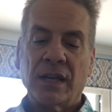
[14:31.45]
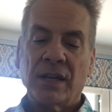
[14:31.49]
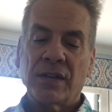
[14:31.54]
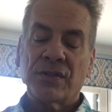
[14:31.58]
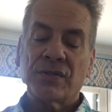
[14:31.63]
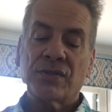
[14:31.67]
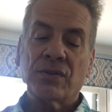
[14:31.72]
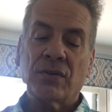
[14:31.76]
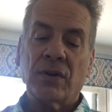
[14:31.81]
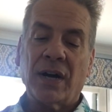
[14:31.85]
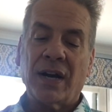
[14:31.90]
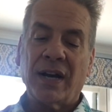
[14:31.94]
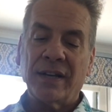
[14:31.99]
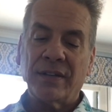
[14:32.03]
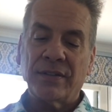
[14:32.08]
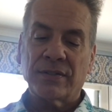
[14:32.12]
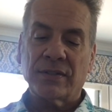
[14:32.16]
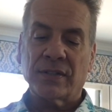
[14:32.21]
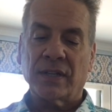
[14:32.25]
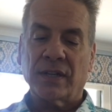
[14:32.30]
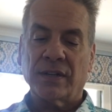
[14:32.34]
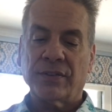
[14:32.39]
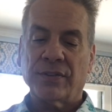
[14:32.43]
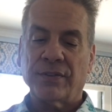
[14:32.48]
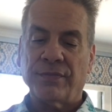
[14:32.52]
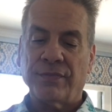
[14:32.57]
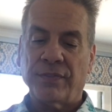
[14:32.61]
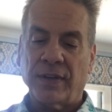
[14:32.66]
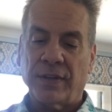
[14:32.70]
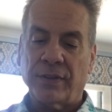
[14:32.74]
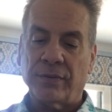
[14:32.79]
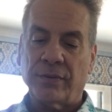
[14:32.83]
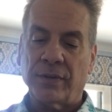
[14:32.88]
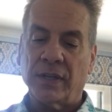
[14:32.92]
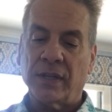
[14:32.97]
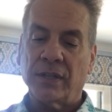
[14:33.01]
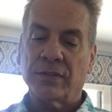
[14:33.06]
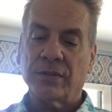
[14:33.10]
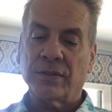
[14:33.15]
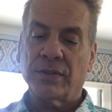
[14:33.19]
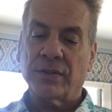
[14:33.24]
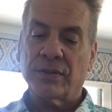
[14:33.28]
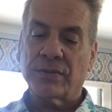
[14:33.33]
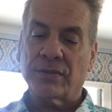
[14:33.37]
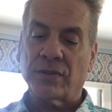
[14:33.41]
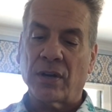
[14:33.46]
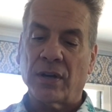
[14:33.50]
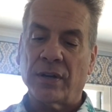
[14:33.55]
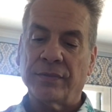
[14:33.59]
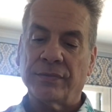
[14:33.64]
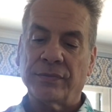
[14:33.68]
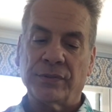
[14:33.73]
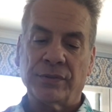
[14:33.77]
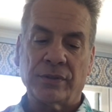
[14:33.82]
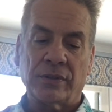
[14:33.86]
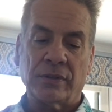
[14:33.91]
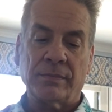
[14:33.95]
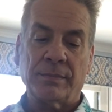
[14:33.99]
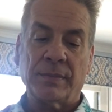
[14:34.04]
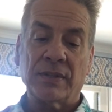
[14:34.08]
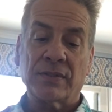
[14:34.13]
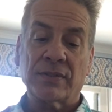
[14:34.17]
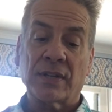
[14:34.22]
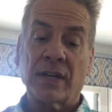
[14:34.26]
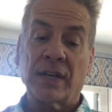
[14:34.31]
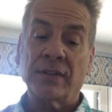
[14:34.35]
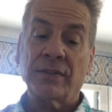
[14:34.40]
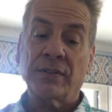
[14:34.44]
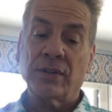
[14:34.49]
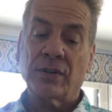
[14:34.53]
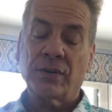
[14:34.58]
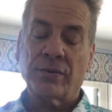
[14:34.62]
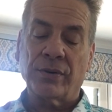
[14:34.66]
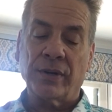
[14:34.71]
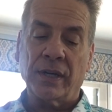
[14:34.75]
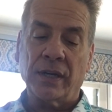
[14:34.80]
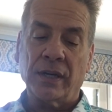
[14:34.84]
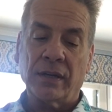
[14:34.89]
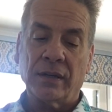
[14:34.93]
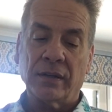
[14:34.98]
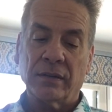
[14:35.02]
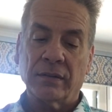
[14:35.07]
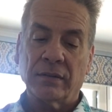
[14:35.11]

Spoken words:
So I stuck the feather into the soft dirt beside the creek,